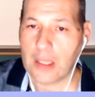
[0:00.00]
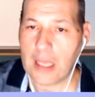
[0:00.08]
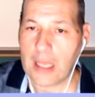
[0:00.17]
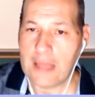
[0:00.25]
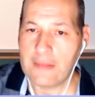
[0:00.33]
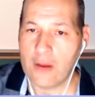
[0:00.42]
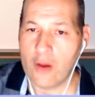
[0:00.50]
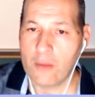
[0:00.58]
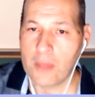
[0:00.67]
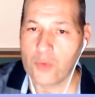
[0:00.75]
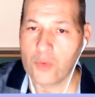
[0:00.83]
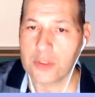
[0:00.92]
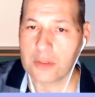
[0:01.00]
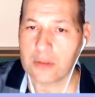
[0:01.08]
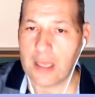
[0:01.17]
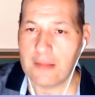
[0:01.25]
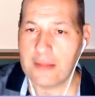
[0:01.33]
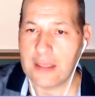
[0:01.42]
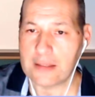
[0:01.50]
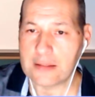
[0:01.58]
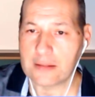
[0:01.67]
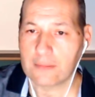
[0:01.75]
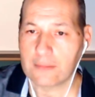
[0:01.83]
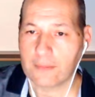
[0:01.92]
And the amount at the end.
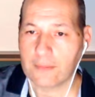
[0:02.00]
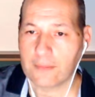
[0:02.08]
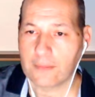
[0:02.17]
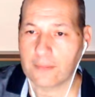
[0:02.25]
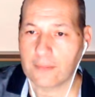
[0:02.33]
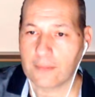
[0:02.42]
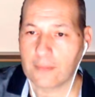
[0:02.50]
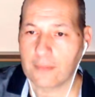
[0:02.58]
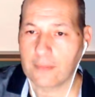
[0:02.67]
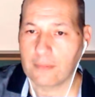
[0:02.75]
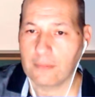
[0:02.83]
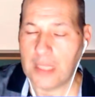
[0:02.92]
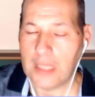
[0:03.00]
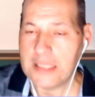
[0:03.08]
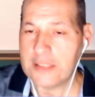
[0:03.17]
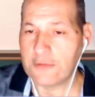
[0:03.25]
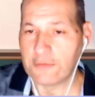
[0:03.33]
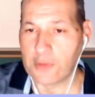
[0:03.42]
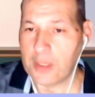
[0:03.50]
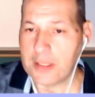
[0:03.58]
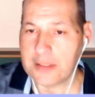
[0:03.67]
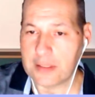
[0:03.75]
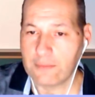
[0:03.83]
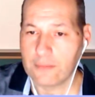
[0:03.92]
It's very
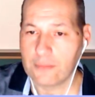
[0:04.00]
easy.